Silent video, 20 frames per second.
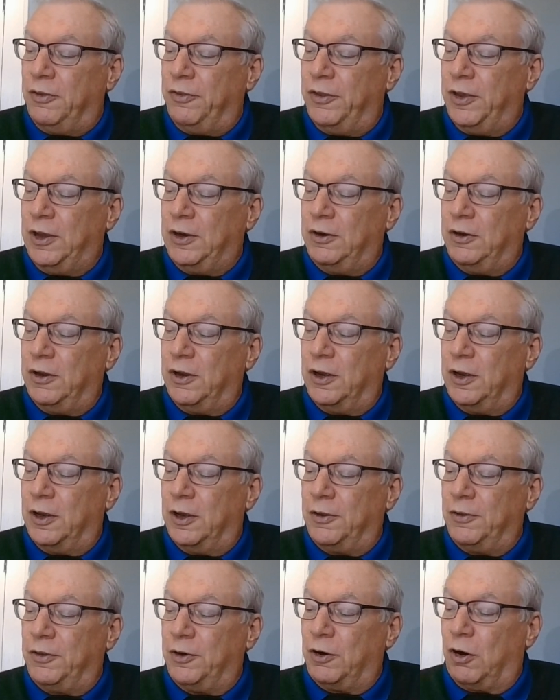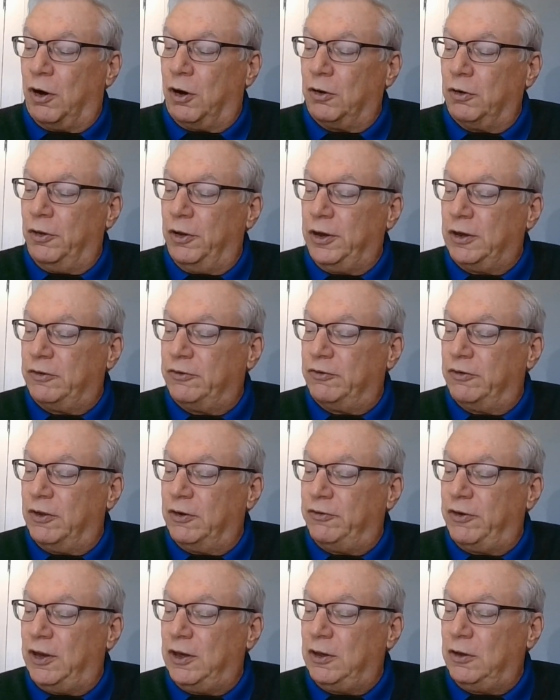Then there are links
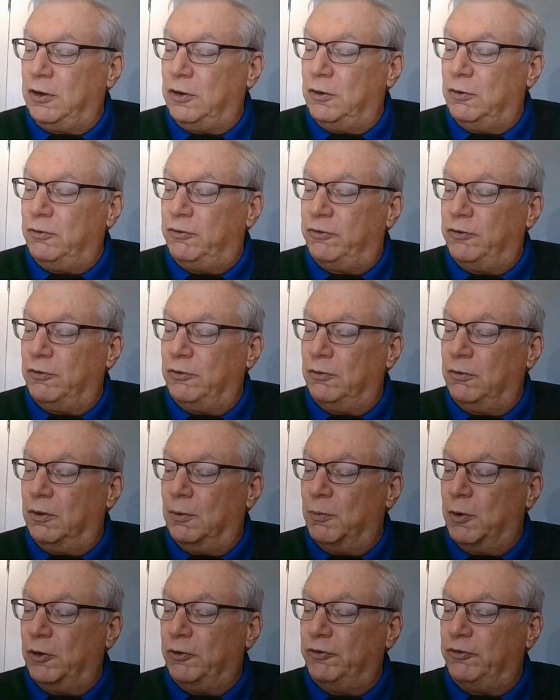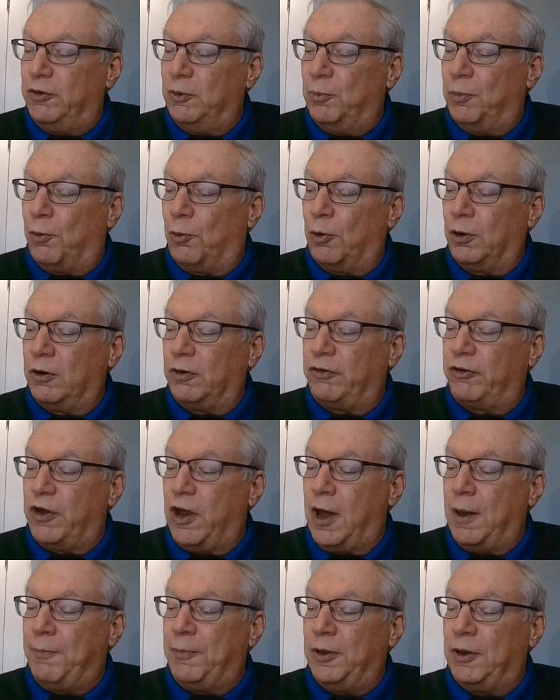that take you to the most important
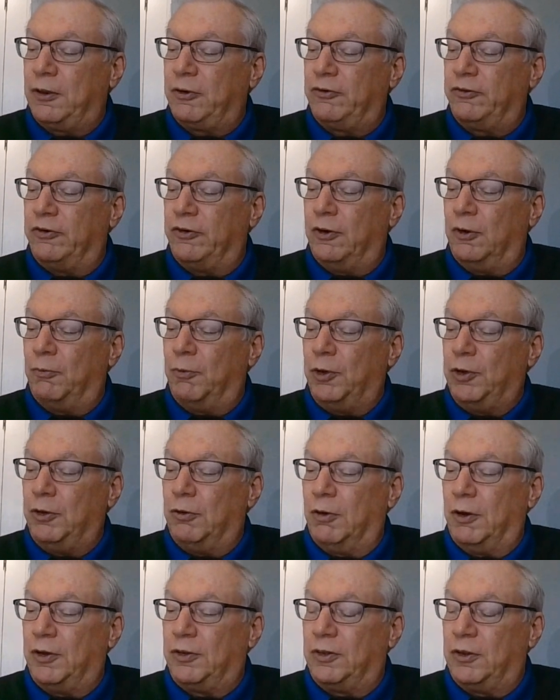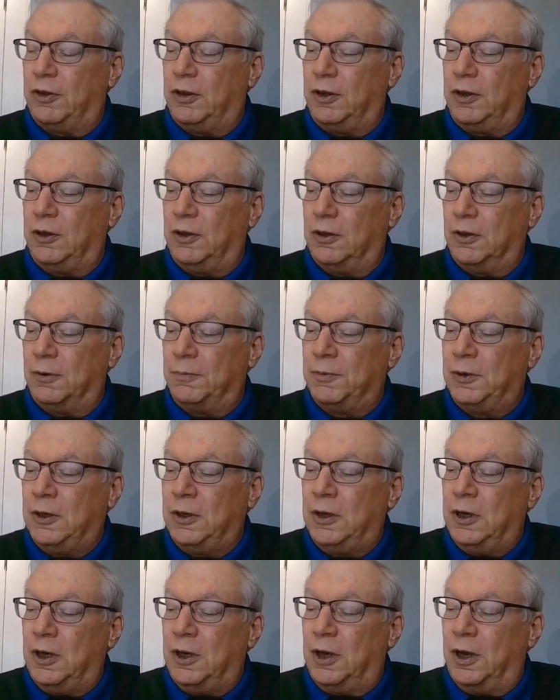topics when you're at
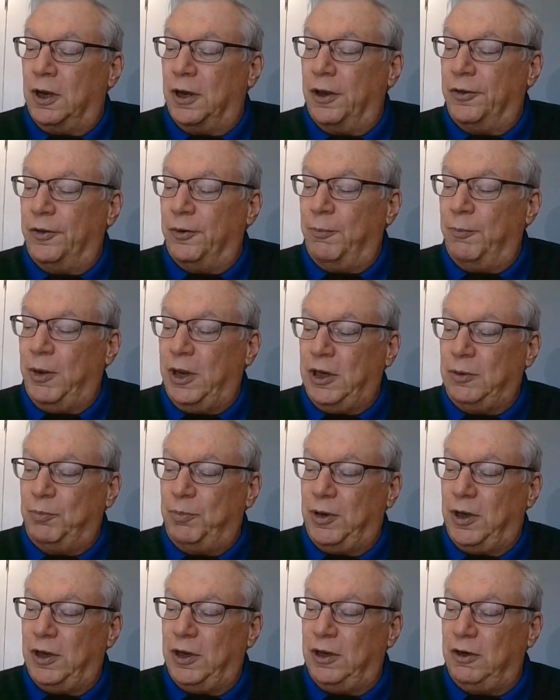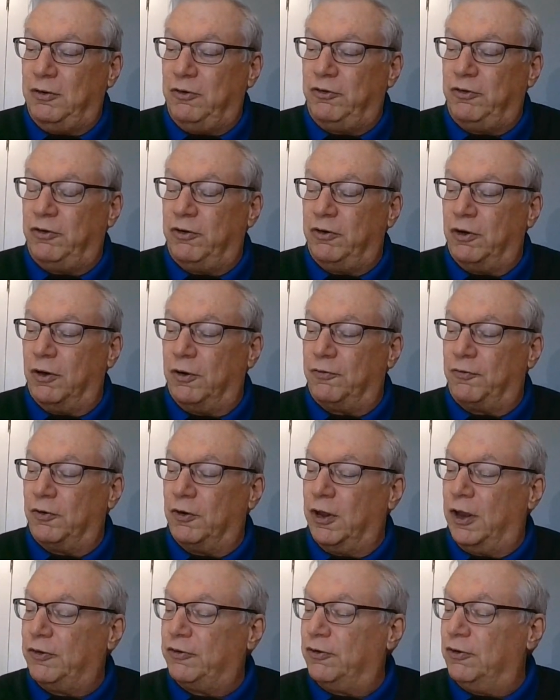the main page for
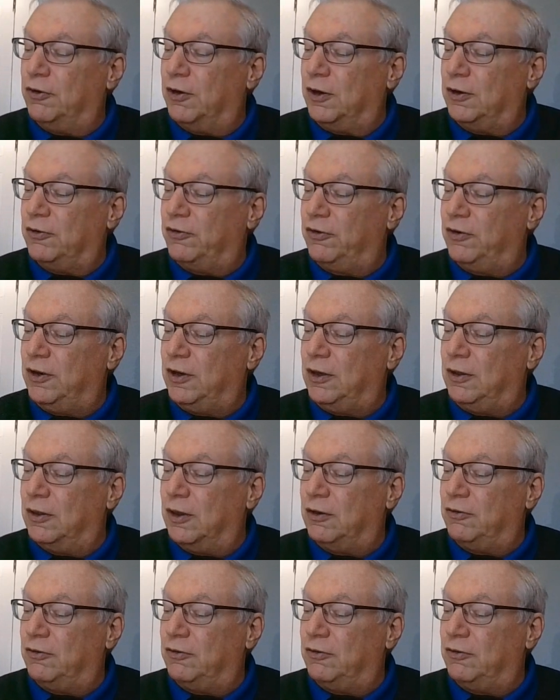Lesson 19.